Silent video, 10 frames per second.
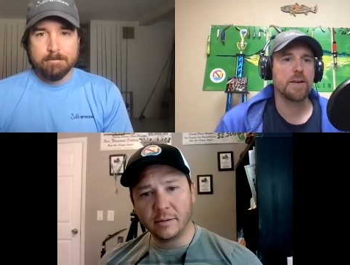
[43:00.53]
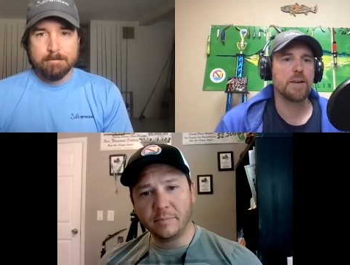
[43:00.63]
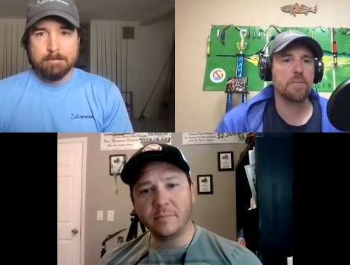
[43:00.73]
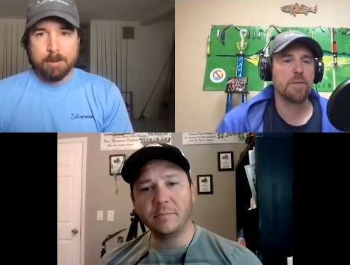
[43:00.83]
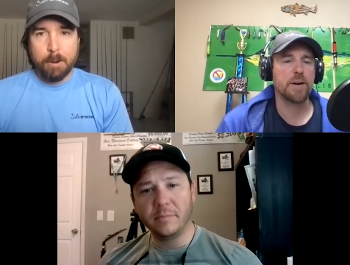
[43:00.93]

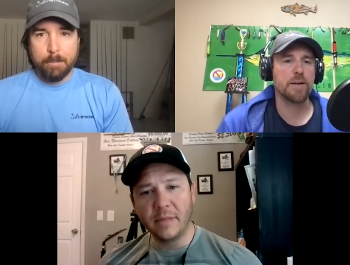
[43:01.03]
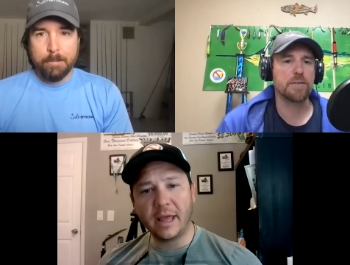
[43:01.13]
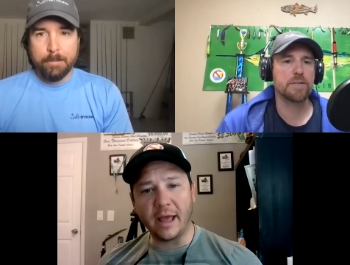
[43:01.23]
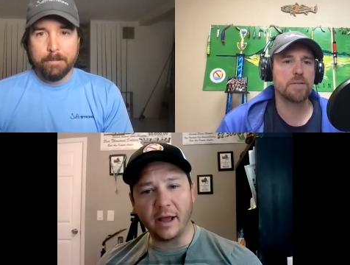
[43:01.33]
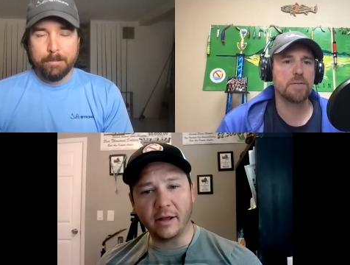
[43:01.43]
Speaker 1: And what else?
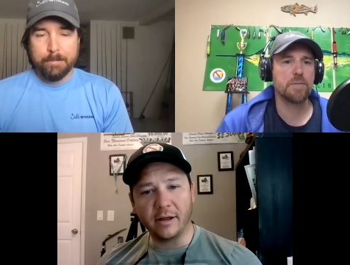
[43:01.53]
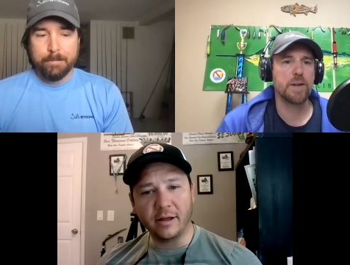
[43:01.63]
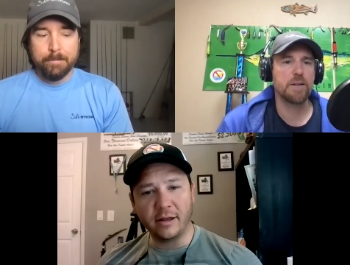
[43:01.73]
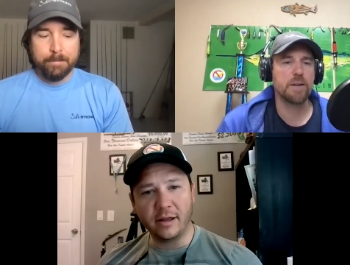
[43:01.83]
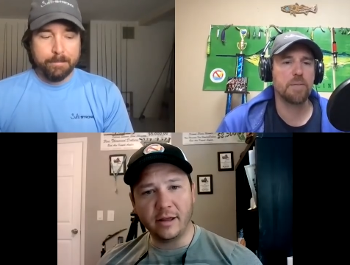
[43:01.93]
Yeah.
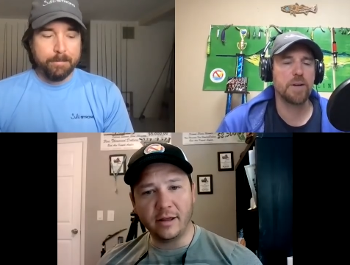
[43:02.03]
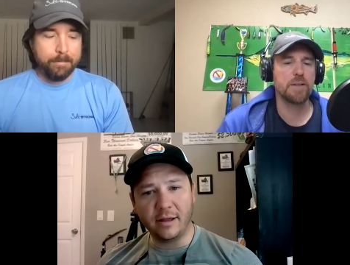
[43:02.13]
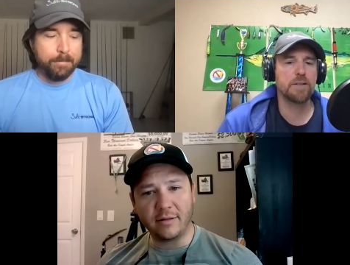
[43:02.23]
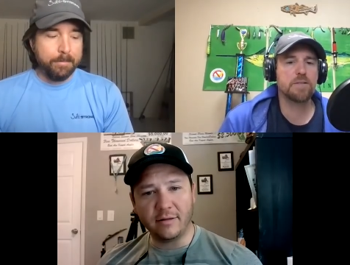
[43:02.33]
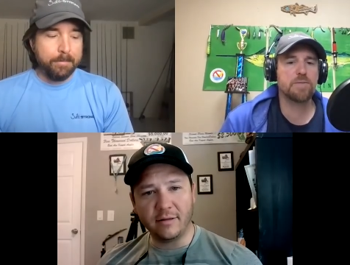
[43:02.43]
Weed a
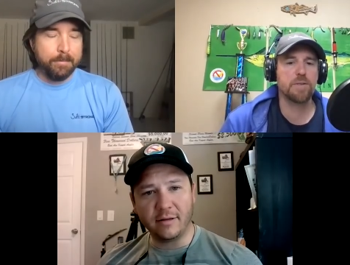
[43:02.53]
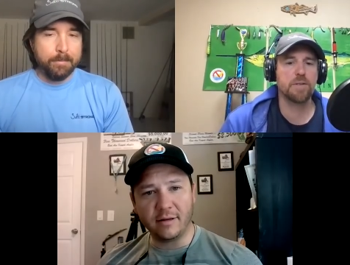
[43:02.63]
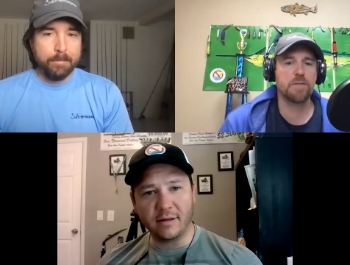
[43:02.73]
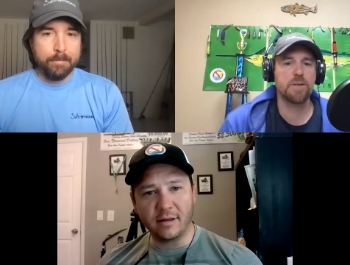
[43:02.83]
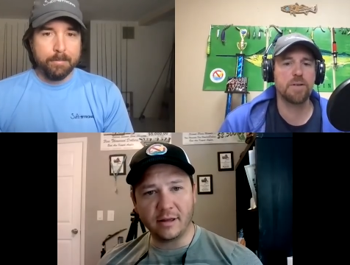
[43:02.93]
weedless
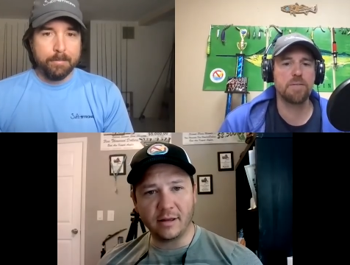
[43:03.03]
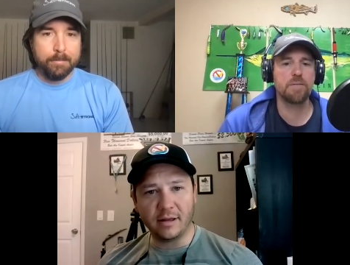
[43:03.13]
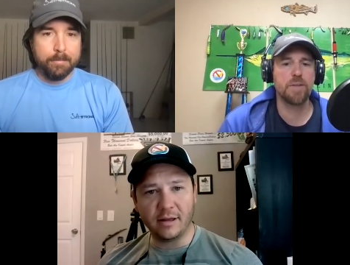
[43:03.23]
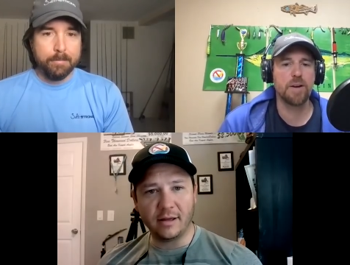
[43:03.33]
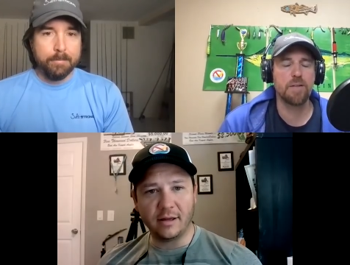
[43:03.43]
for when
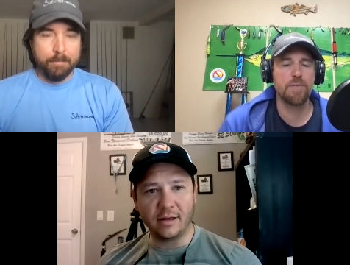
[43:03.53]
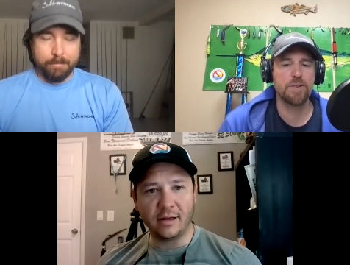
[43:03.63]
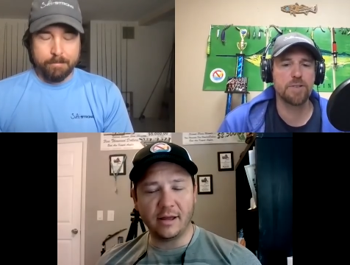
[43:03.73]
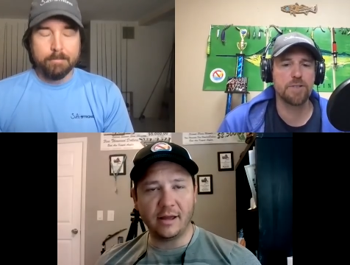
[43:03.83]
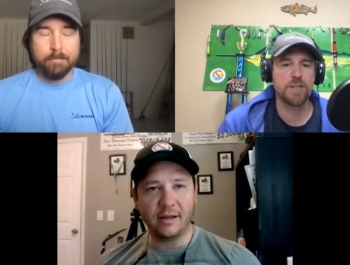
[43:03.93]
they are fishing